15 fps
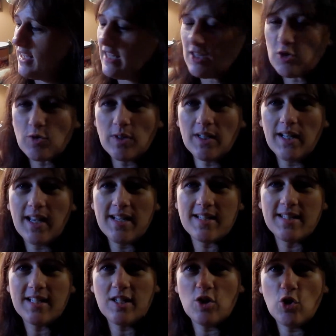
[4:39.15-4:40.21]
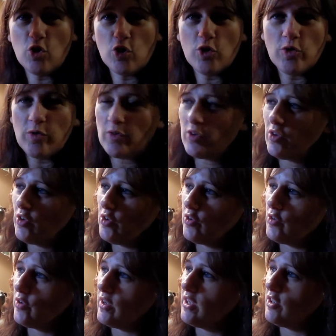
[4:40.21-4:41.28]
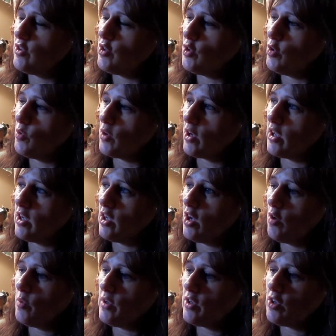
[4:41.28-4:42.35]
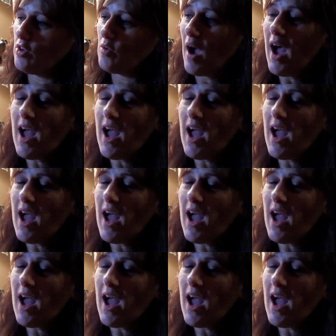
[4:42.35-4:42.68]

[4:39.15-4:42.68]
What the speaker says: history lesson you're into or going to go into,